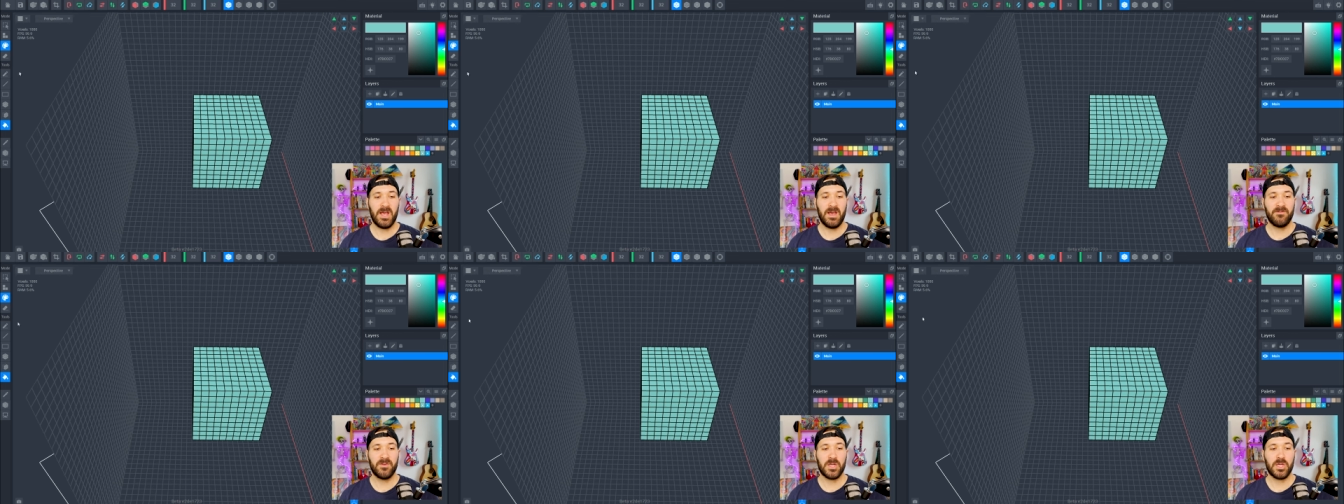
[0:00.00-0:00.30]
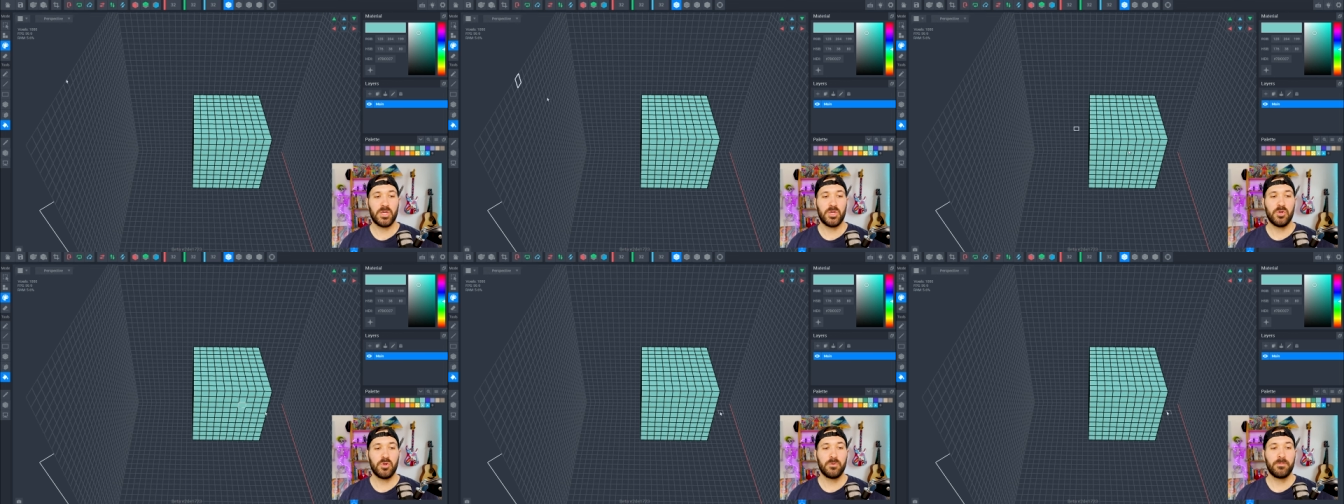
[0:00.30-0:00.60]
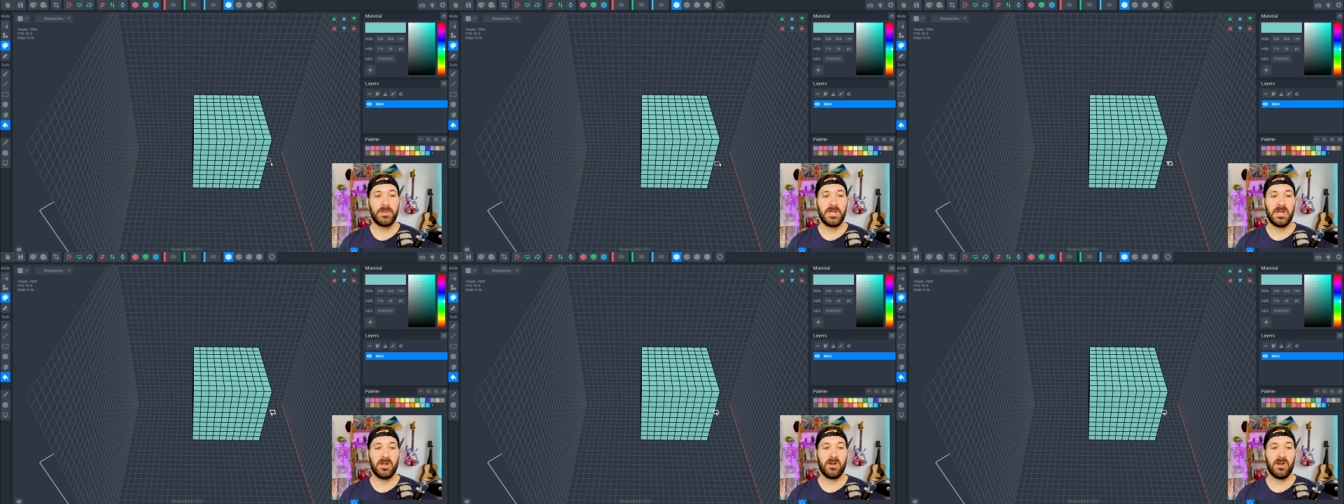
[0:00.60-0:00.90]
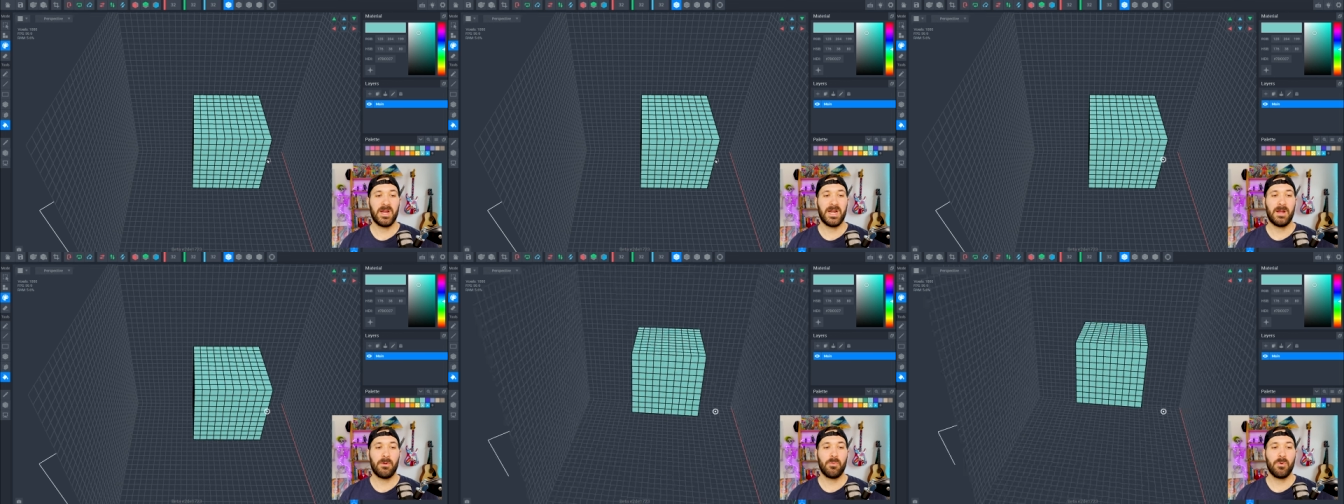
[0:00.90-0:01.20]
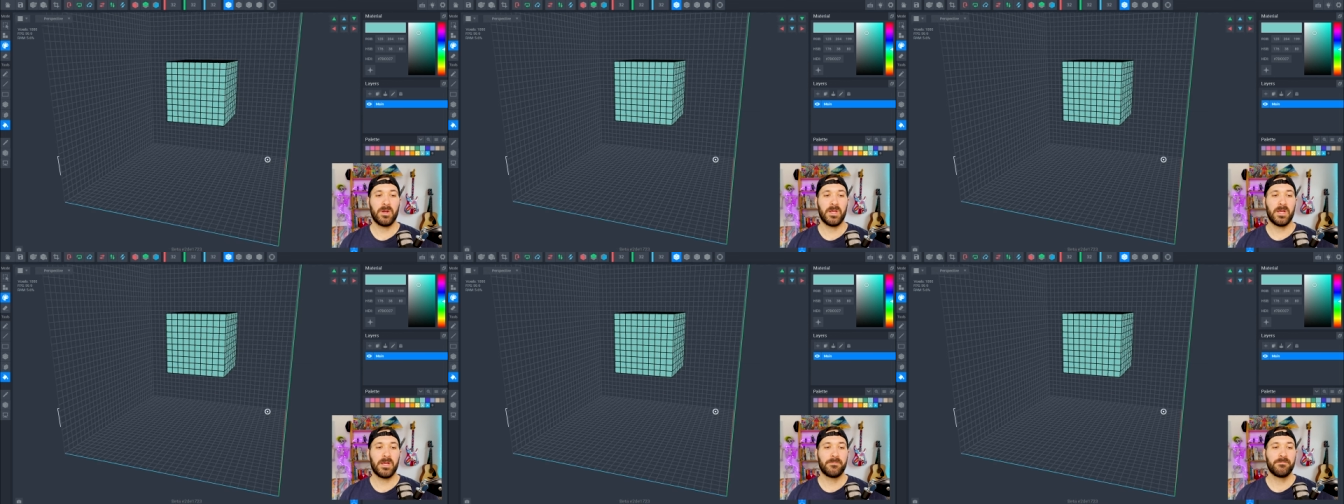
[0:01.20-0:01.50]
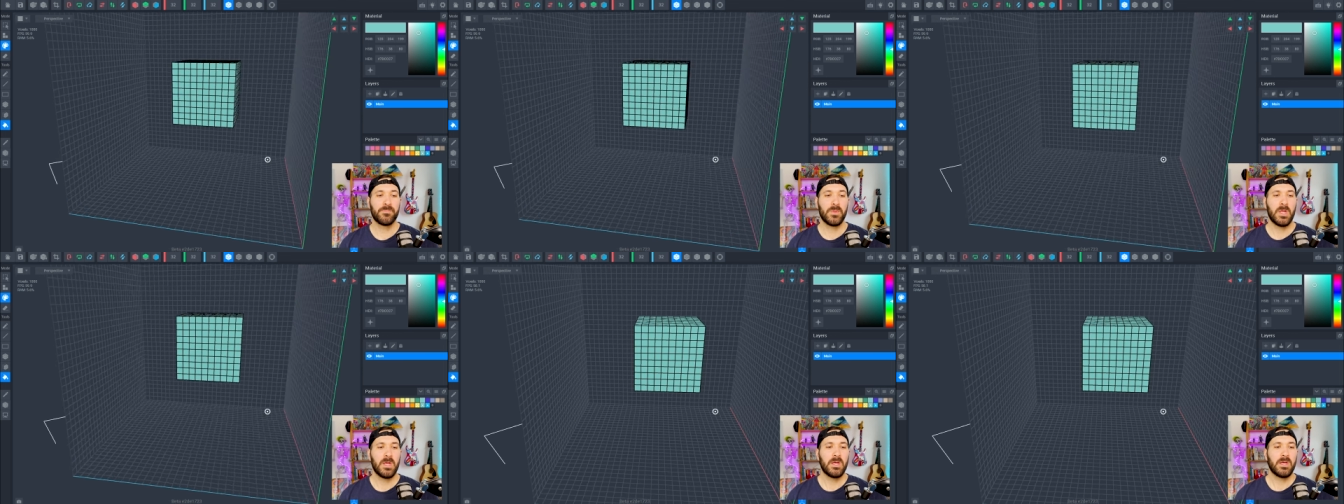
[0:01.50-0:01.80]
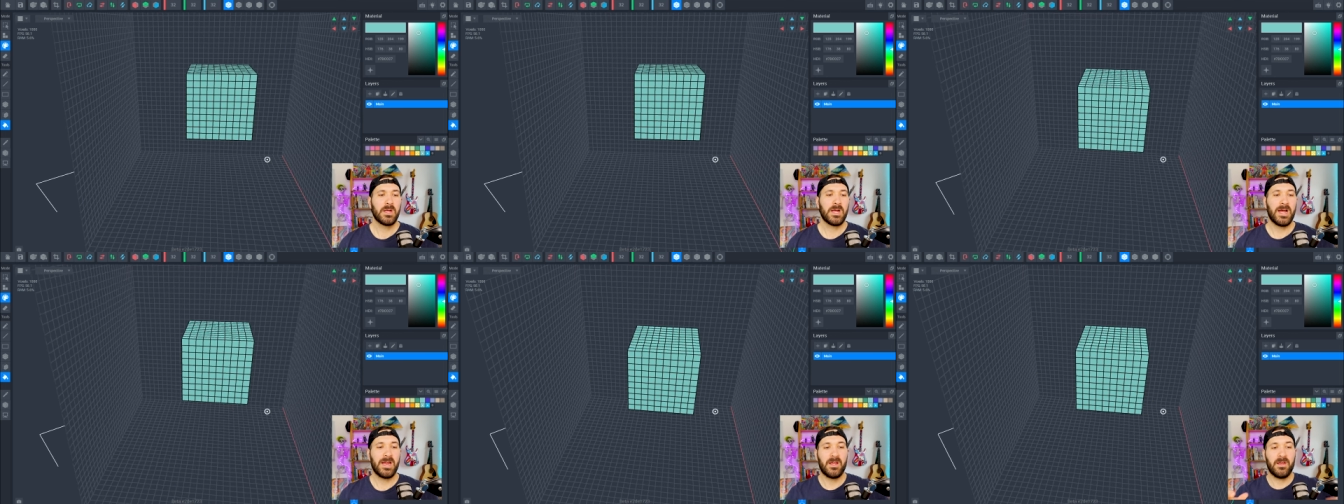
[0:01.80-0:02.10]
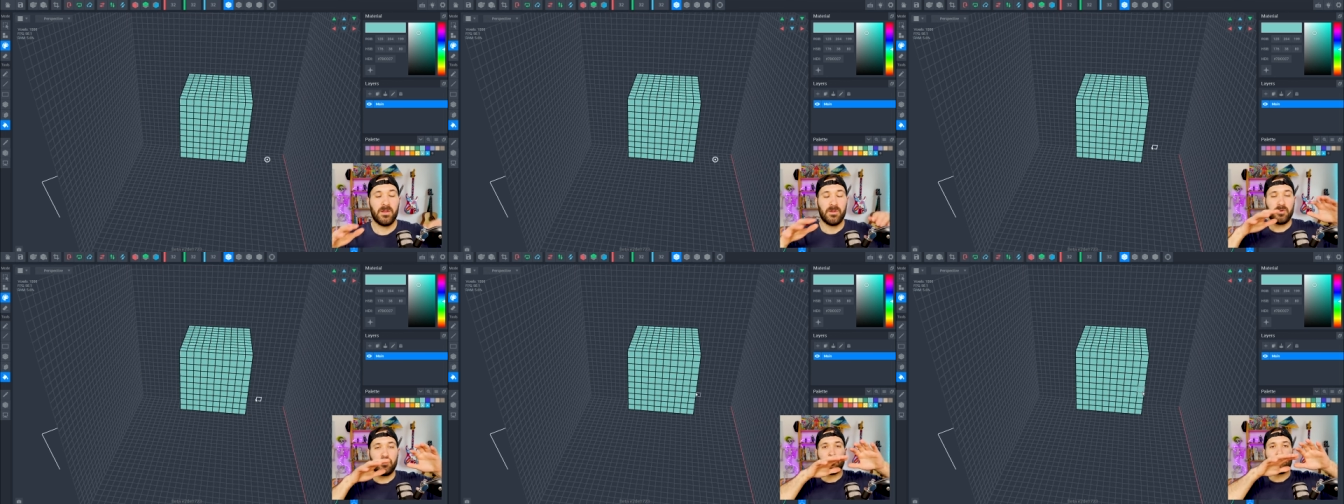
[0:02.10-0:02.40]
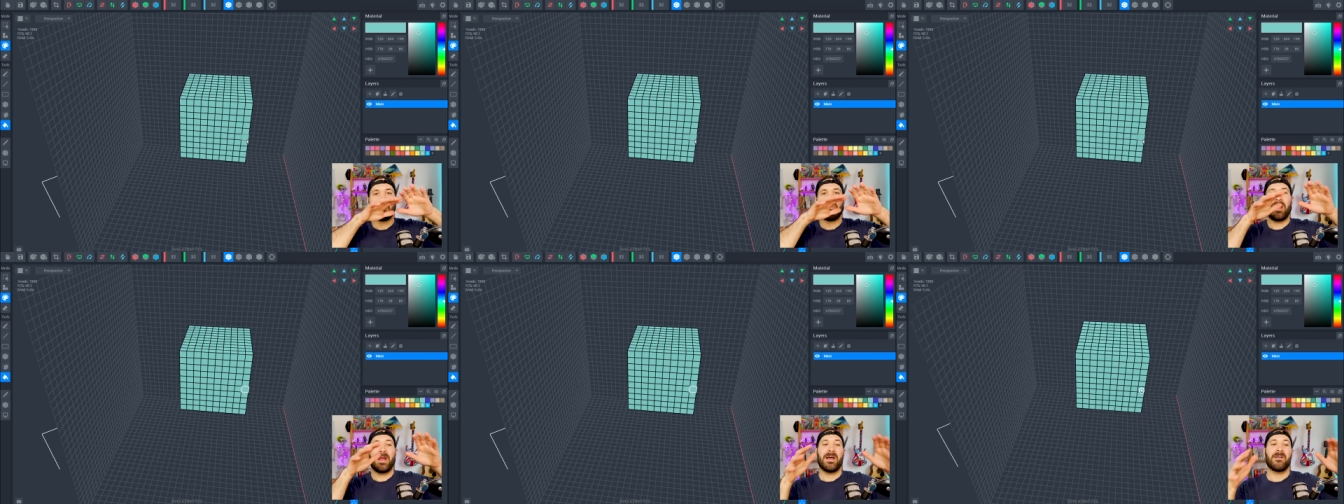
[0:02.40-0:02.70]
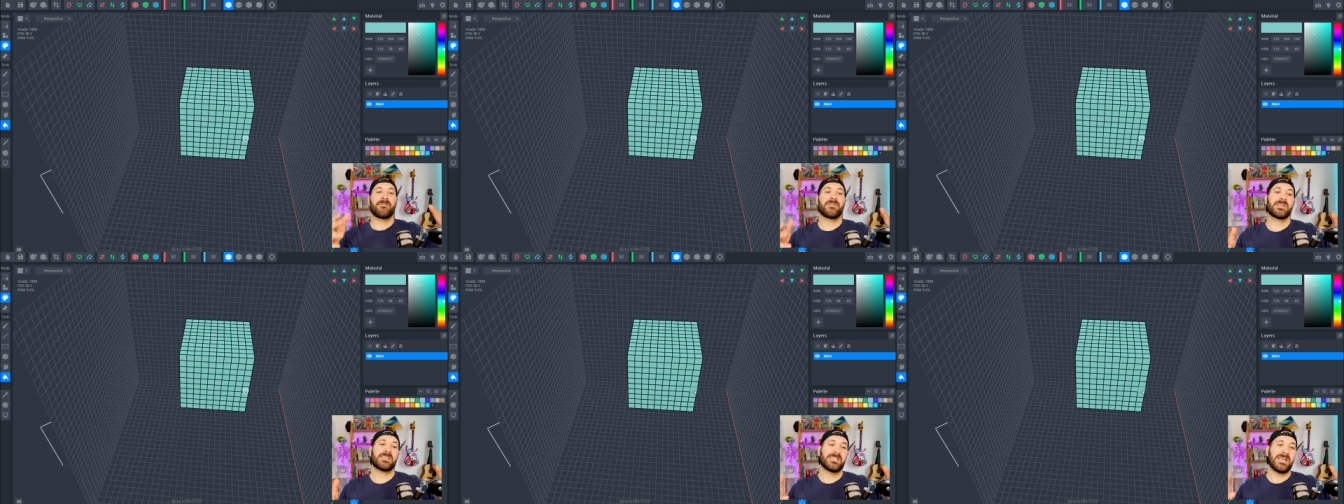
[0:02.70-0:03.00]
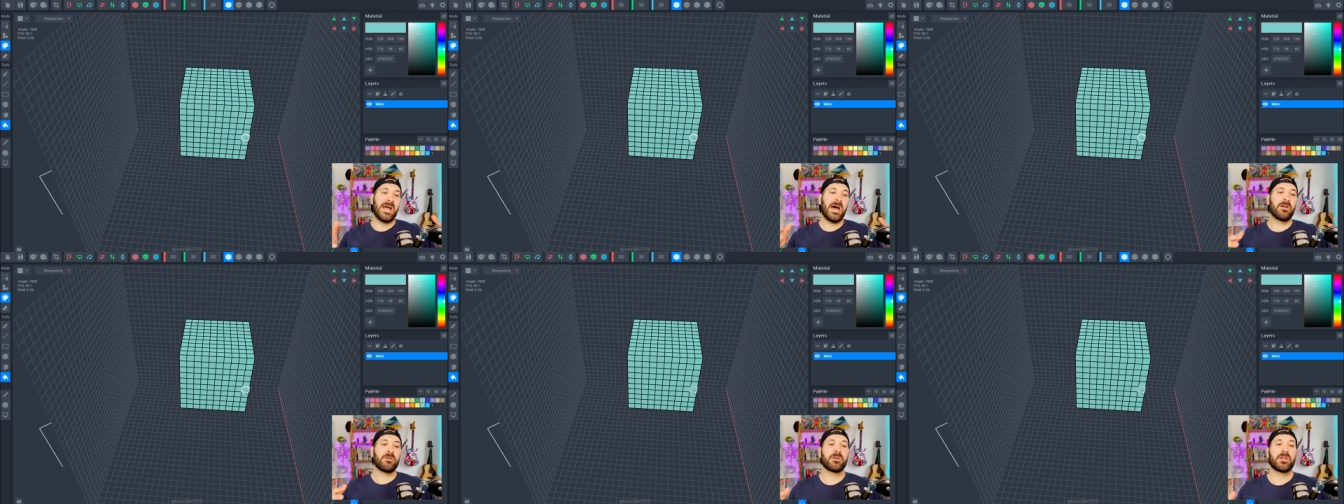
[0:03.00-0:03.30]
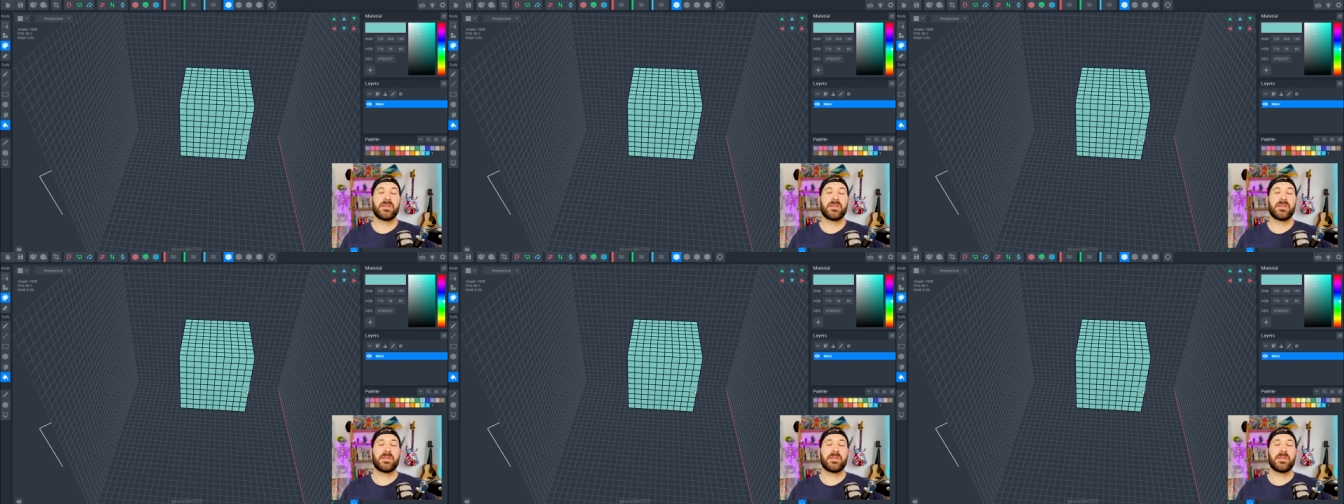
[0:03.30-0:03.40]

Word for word: have a cube here and I wanna kind of round this out or